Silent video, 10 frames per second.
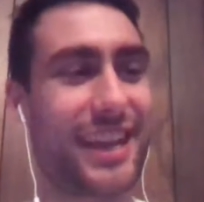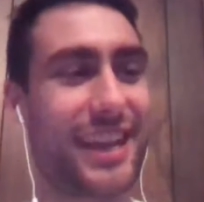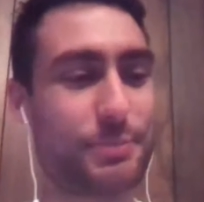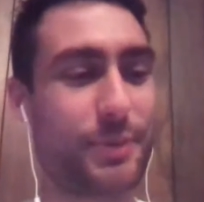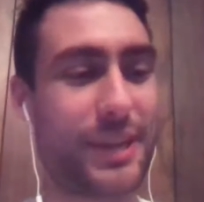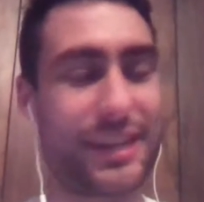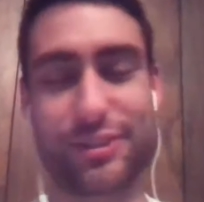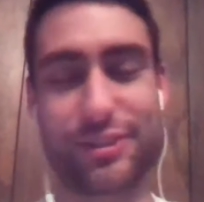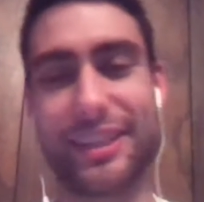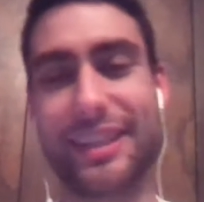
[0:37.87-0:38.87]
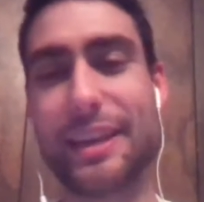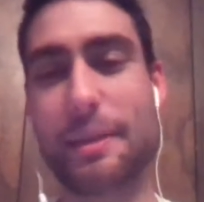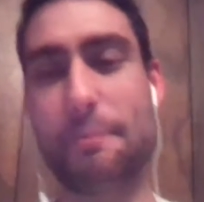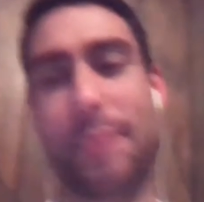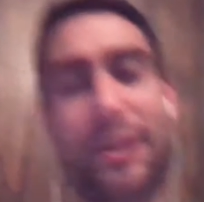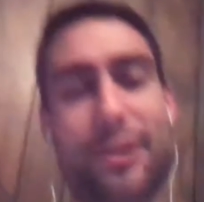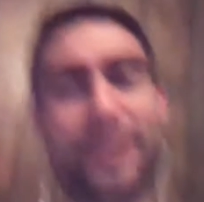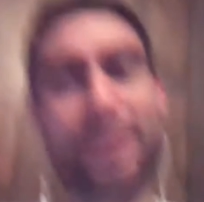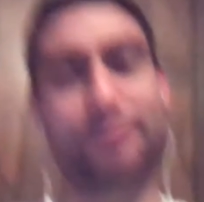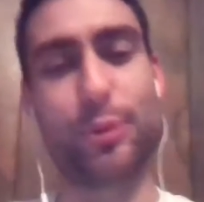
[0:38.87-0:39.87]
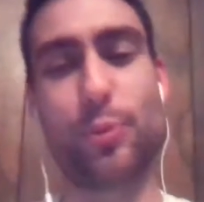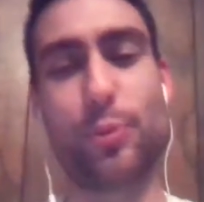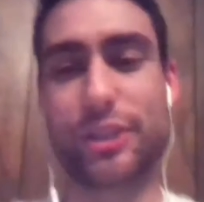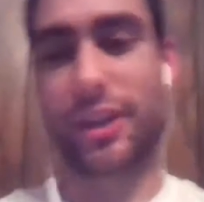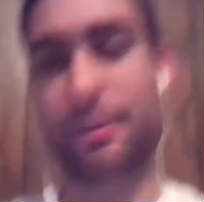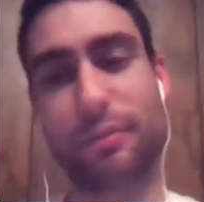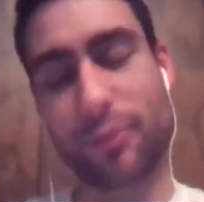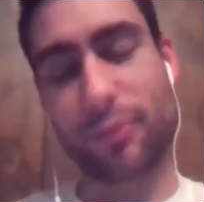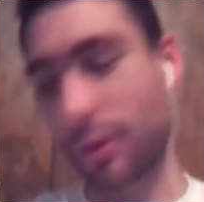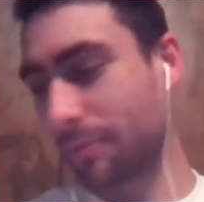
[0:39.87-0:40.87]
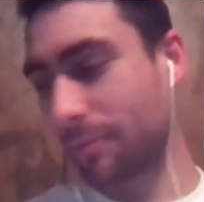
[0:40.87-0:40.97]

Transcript: exponentially better in every way, shape, and form.